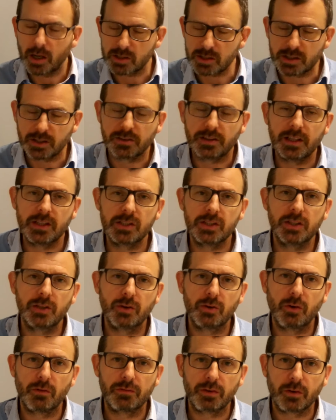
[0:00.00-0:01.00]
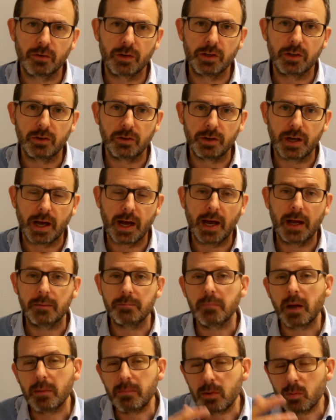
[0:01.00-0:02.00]
plus the things that you're not very good at,
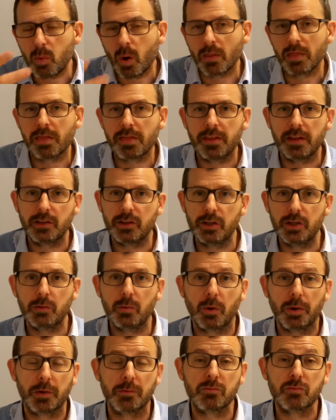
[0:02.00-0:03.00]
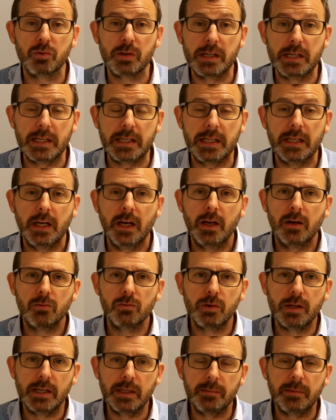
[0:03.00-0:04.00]
and maybe one thing that you want to really,
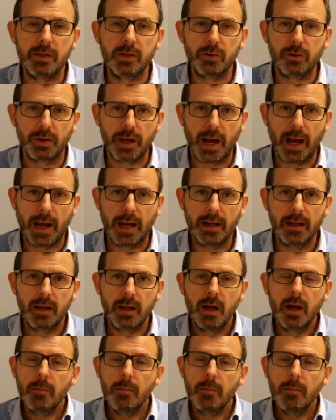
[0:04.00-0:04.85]
really be good at.